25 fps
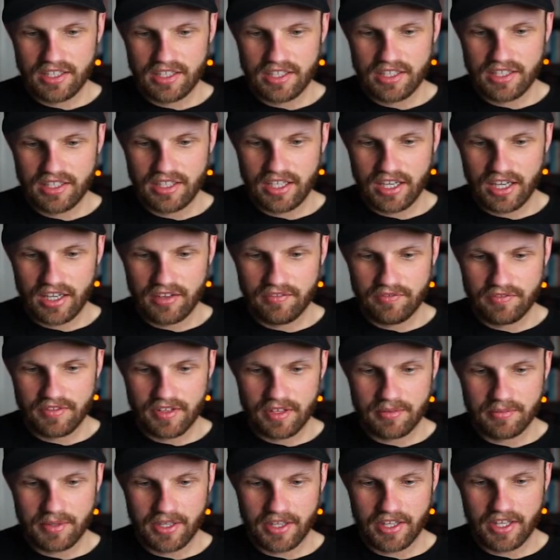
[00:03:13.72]
Yeah,
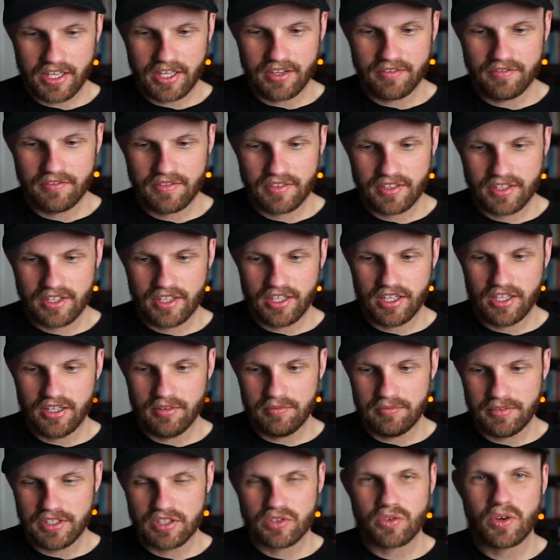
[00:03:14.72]
about there.
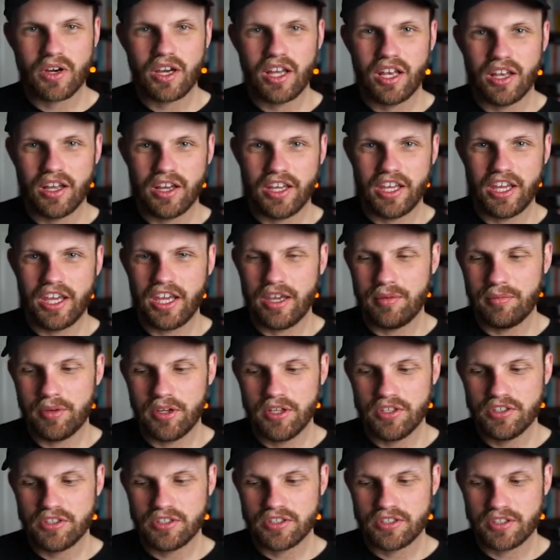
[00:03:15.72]
It's quite a light
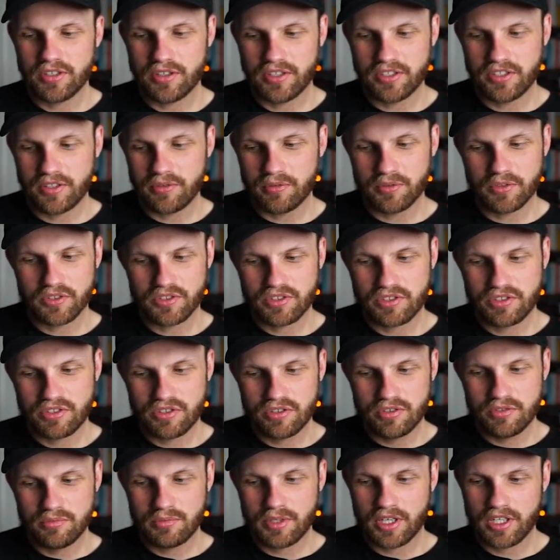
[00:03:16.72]
image, so I don't want
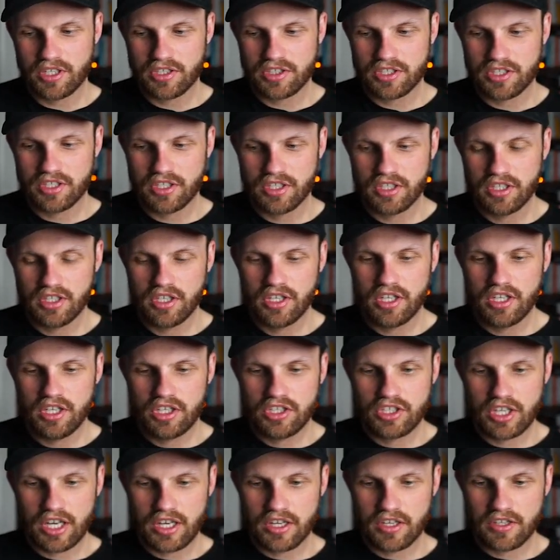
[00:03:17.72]
too much.
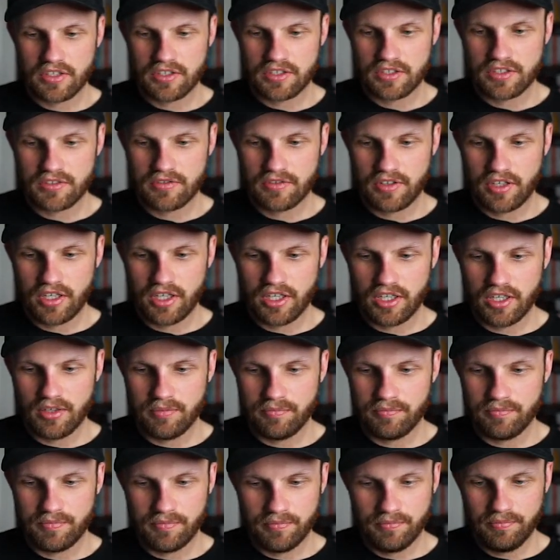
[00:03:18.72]
Shadows. Again,